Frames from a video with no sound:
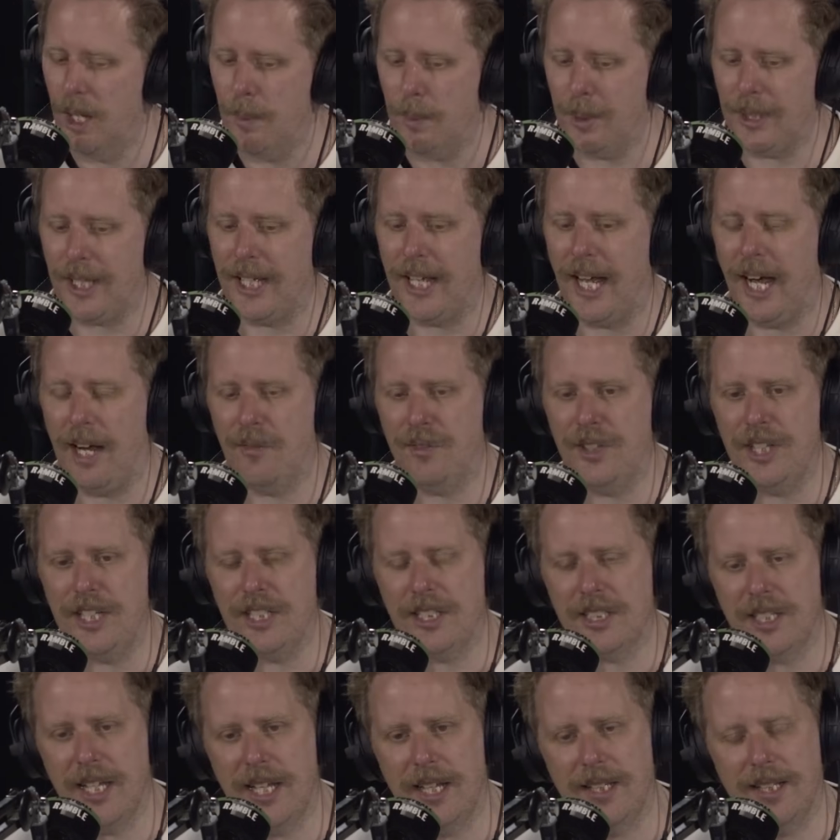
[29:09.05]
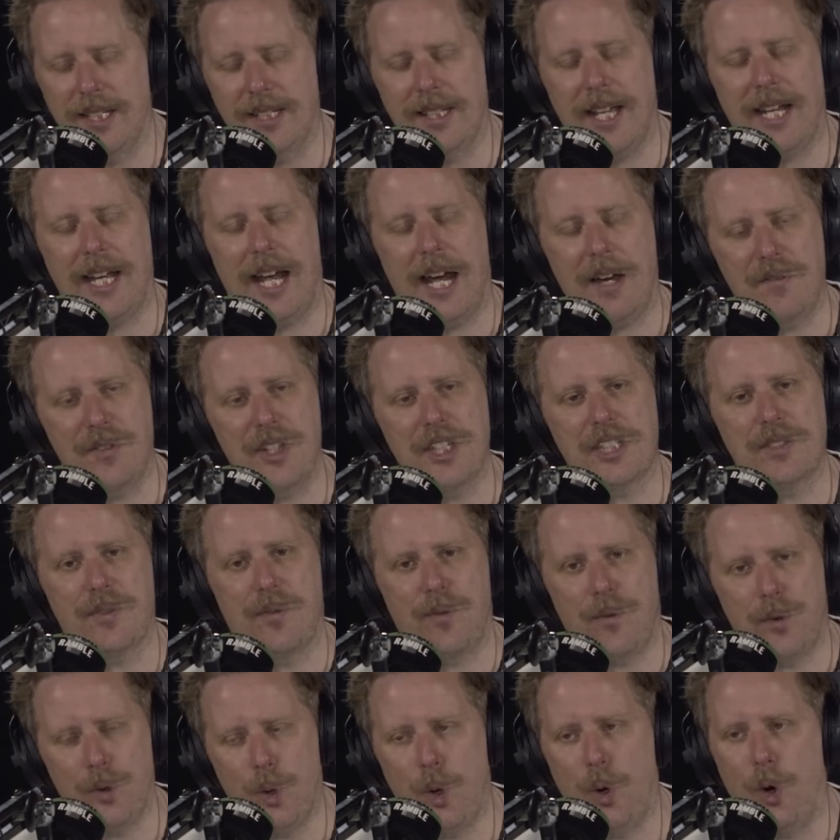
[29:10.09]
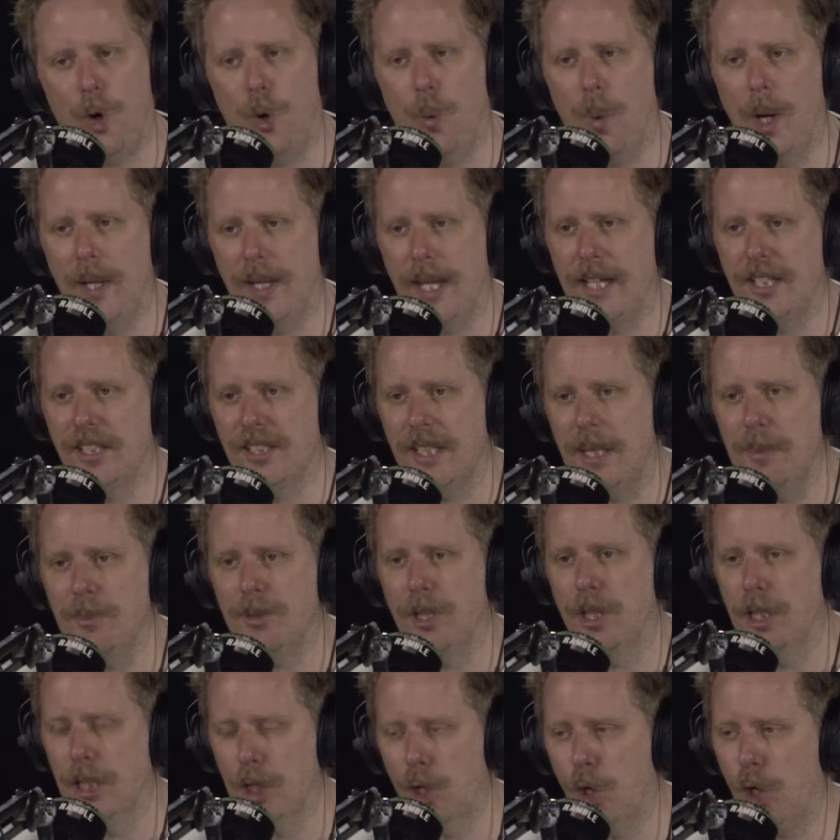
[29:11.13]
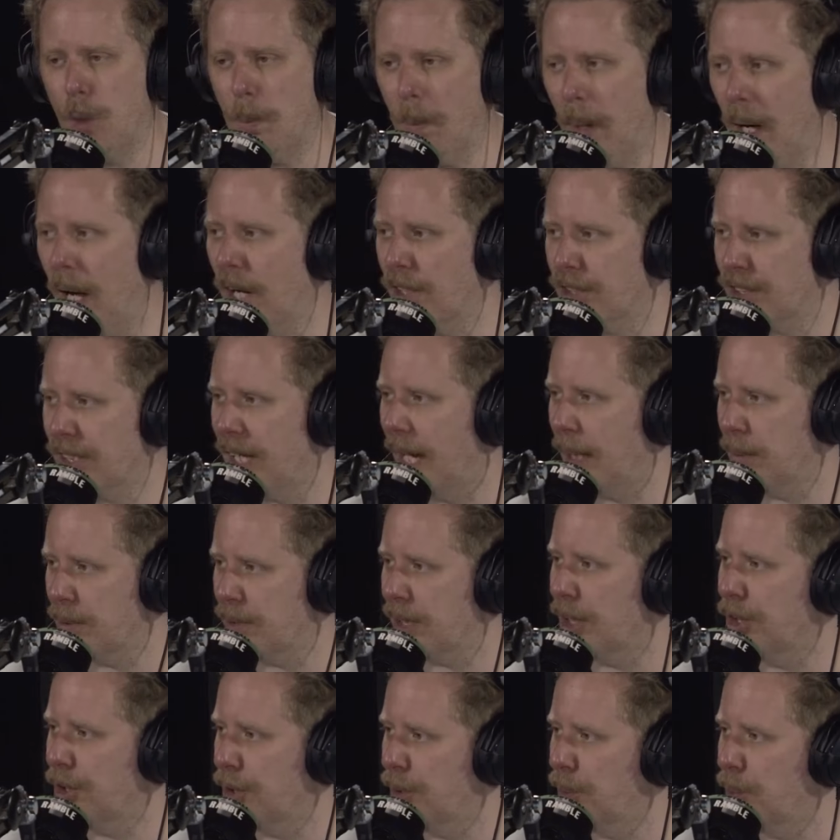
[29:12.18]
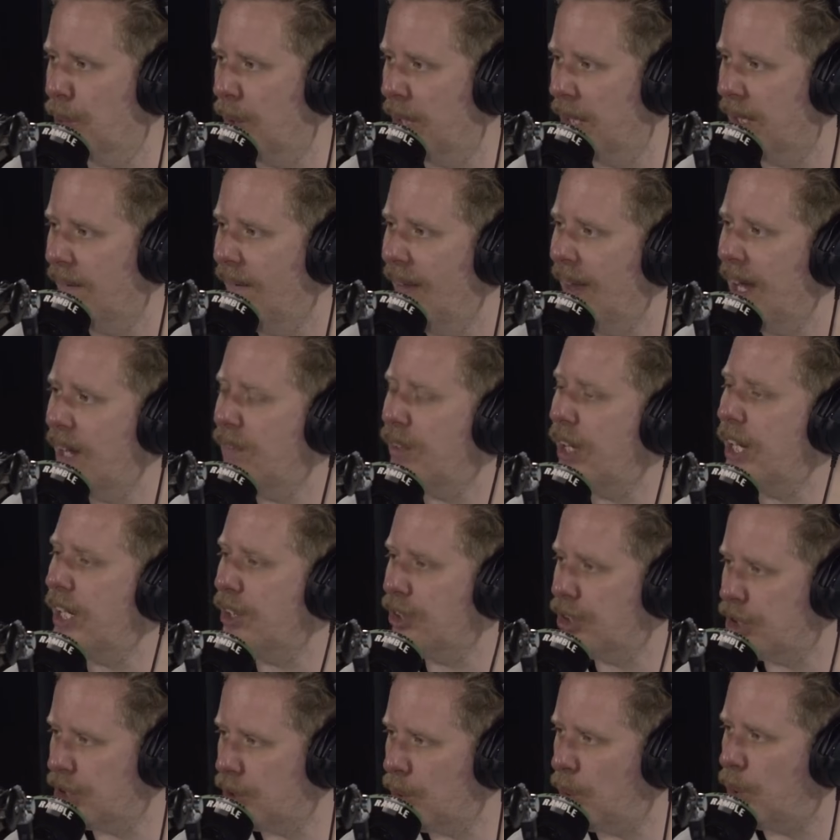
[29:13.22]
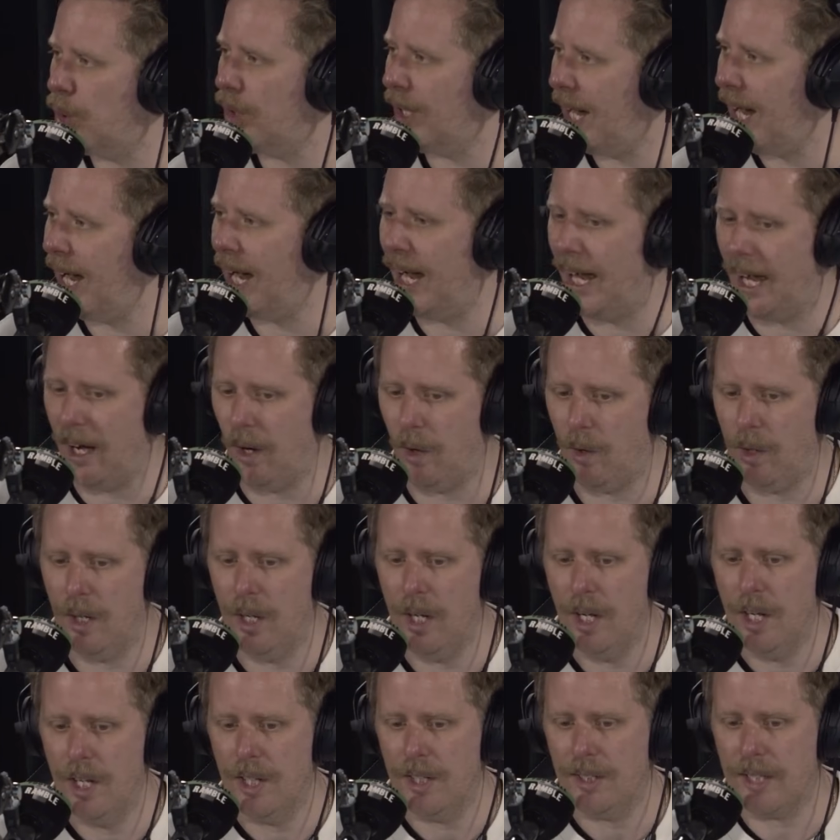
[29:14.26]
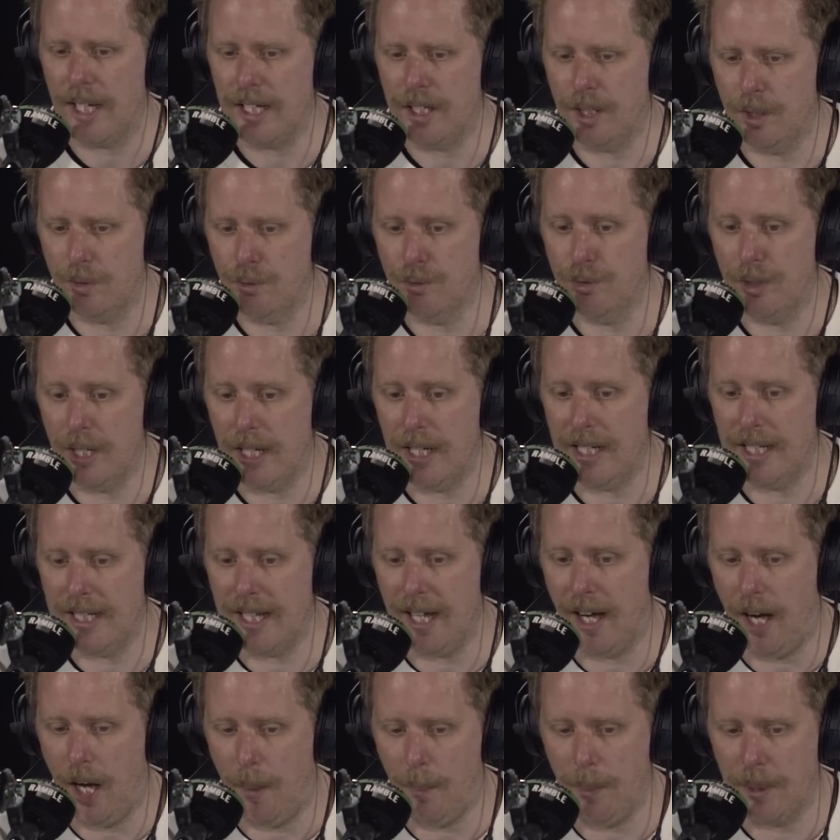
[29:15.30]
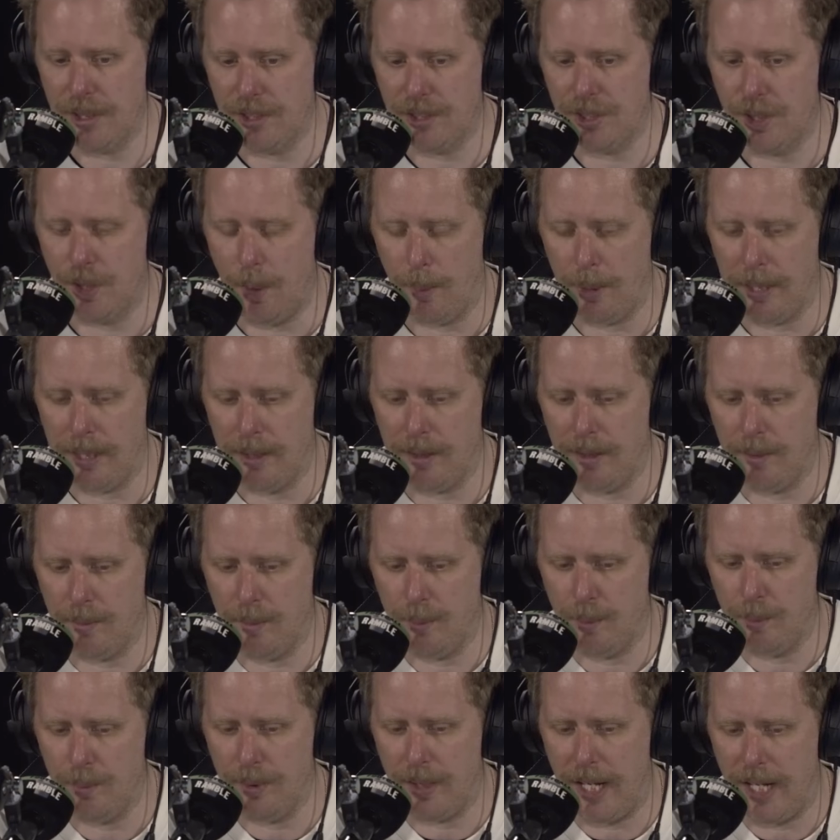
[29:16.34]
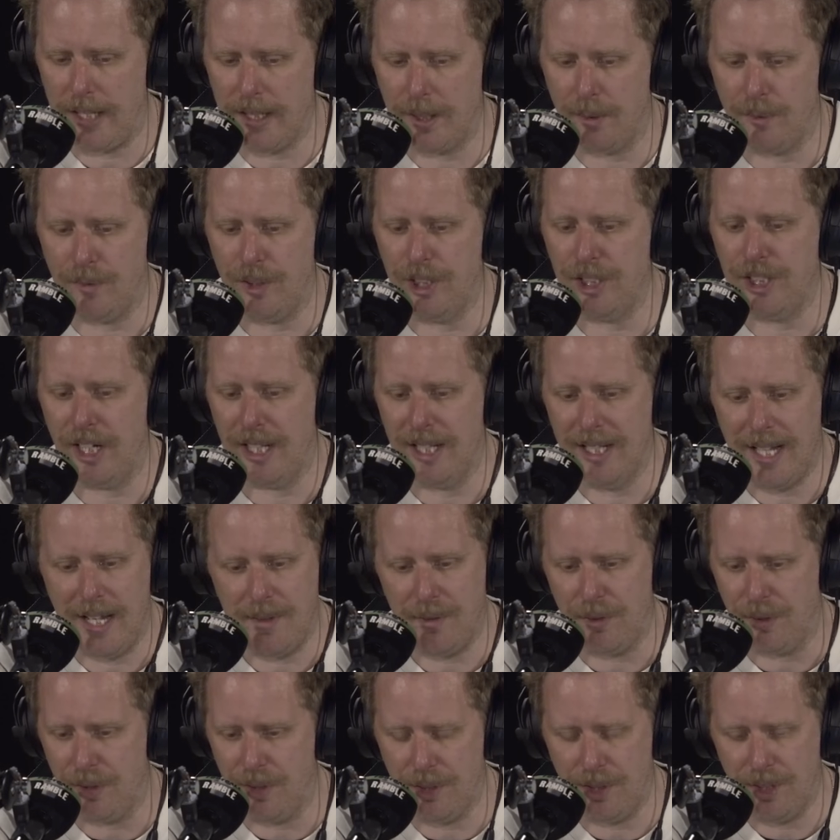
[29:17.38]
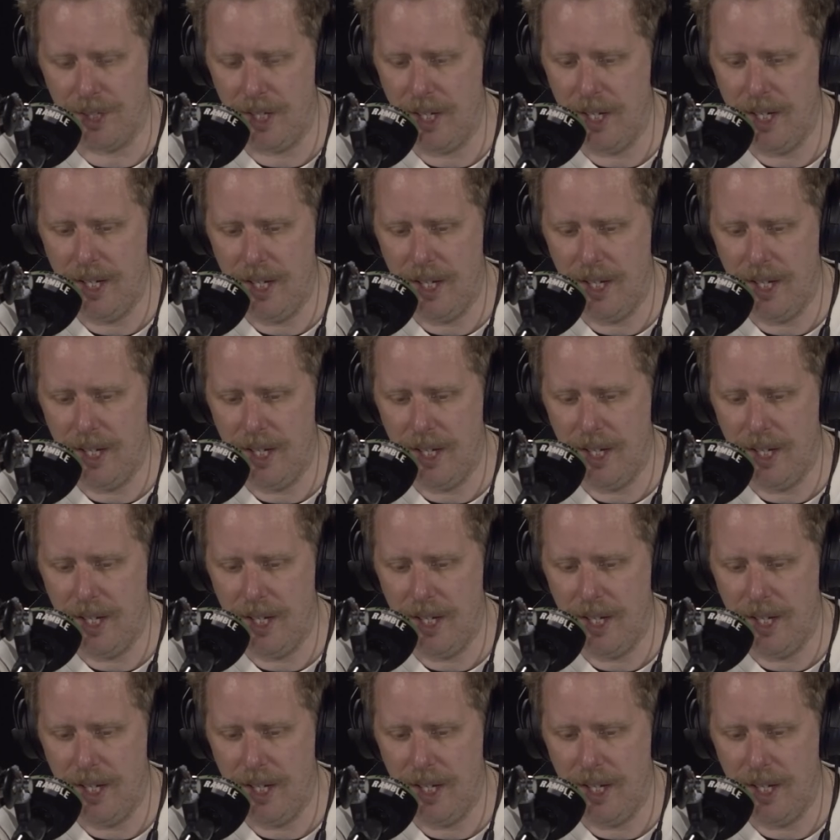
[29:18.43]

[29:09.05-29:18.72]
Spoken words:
But they have they have this flaw where they seem to look past games they should win. If they can sort that out, they can really get up into. I mean, they end up finishing 11th.